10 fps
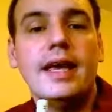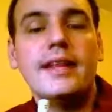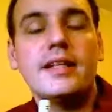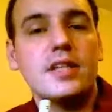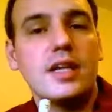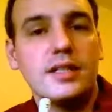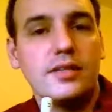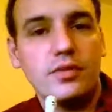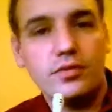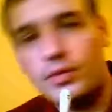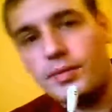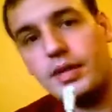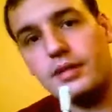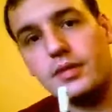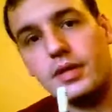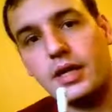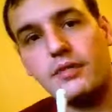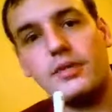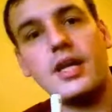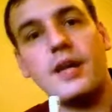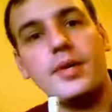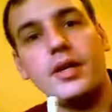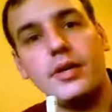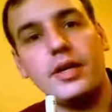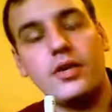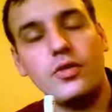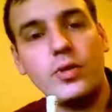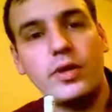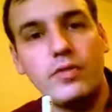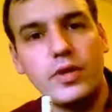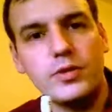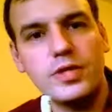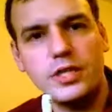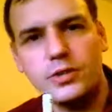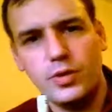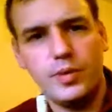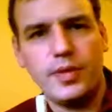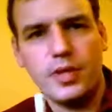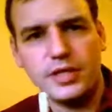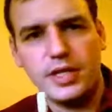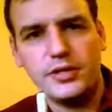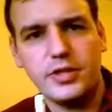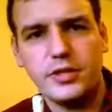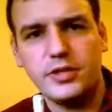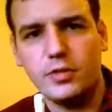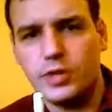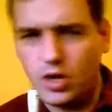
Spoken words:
And that's a lot different from a kind of a domineering authority figure saying, do it because I say so.